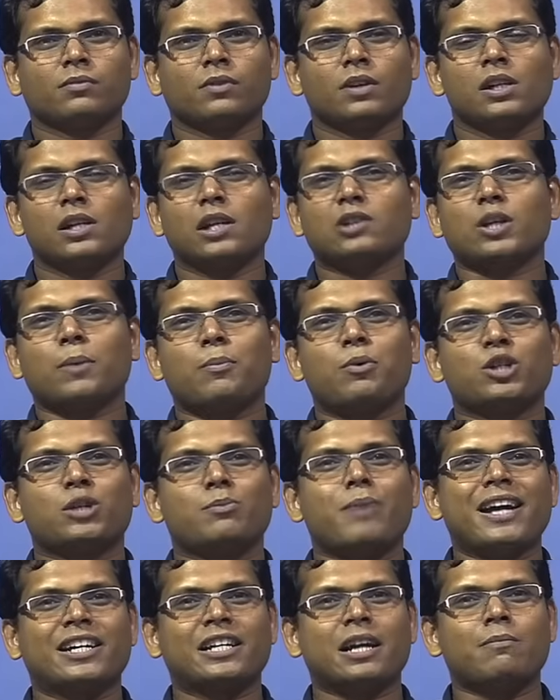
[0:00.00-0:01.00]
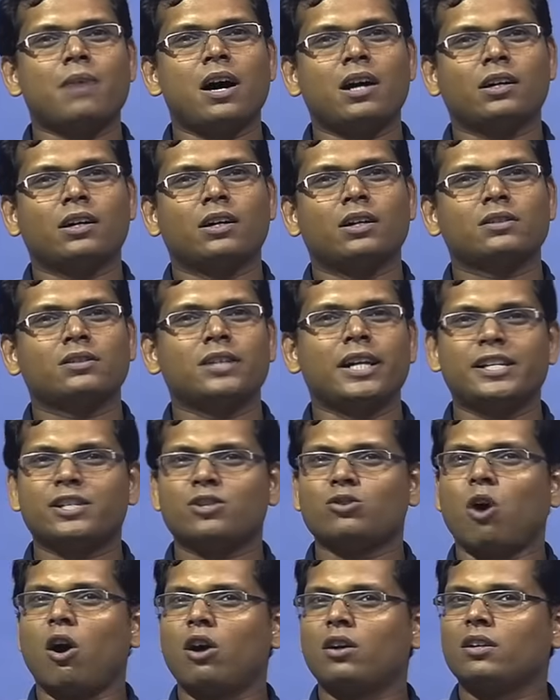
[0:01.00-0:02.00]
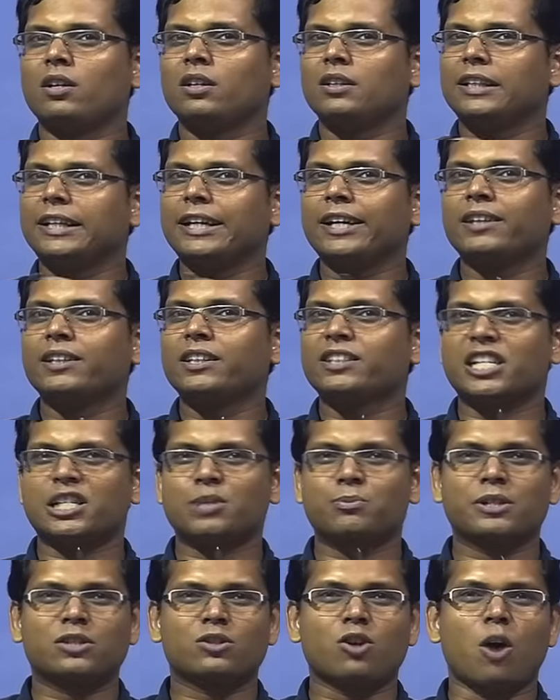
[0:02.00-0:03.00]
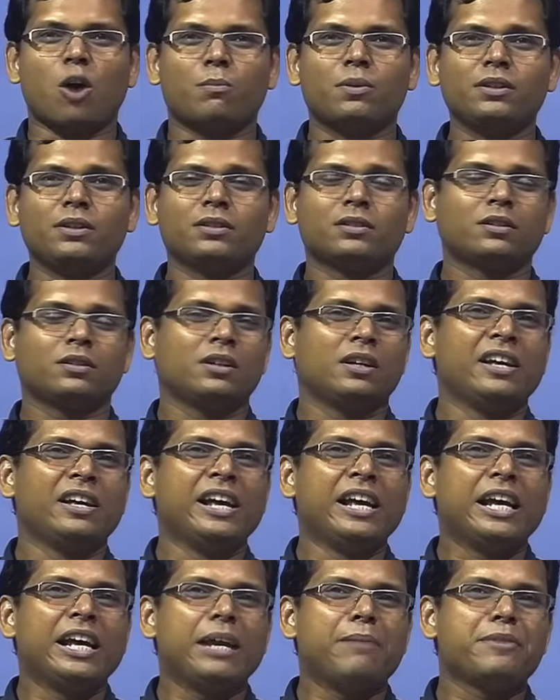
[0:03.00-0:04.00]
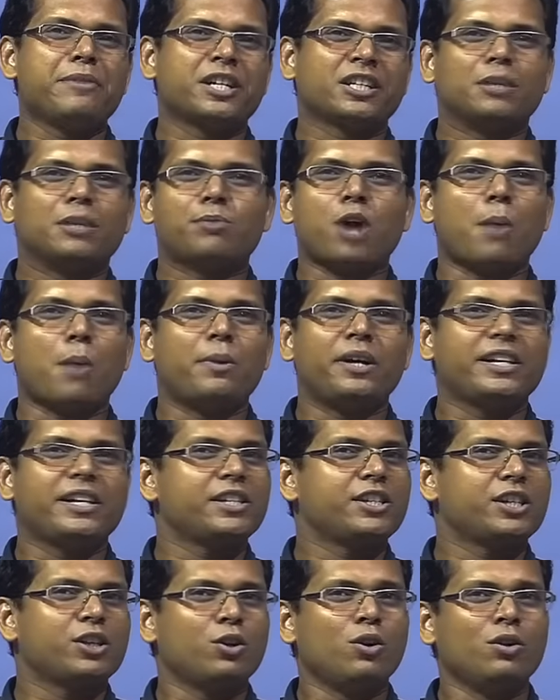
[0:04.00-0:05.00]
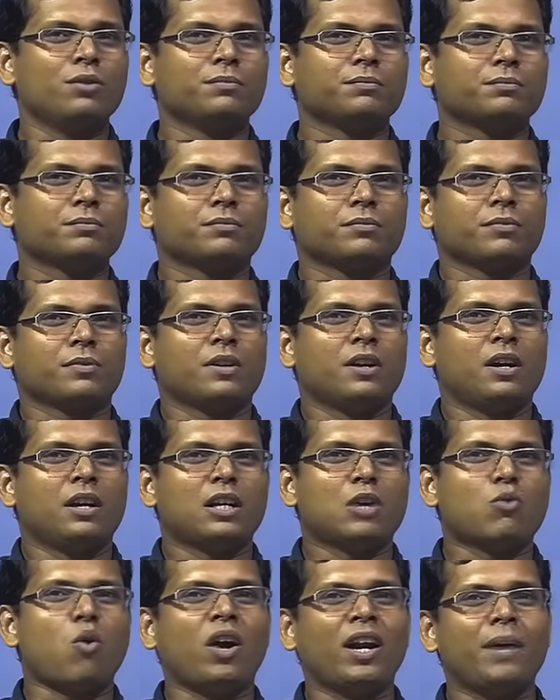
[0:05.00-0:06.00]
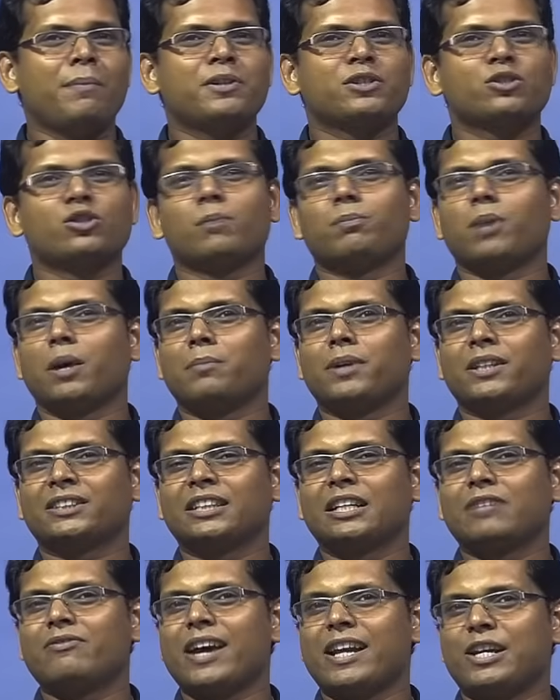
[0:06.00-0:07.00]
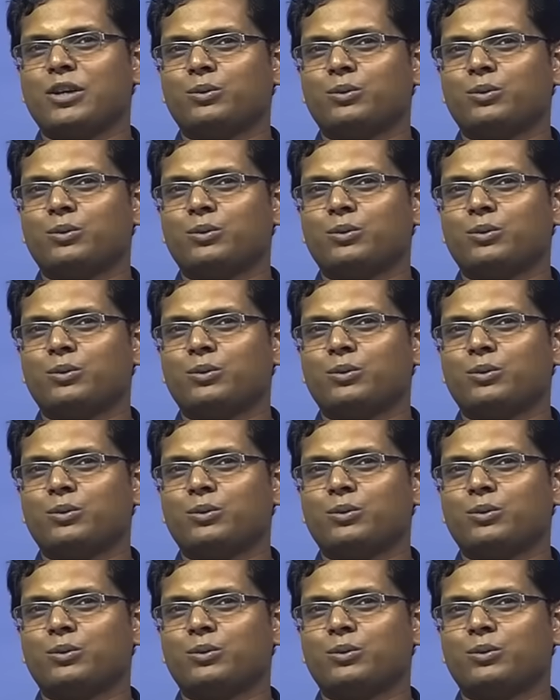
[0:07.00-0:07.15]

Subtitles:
Now suppose a bigram occurs that is not there in the Shakespeare's corpus, immediately the probability is 0. Now what happens to the perplexity value?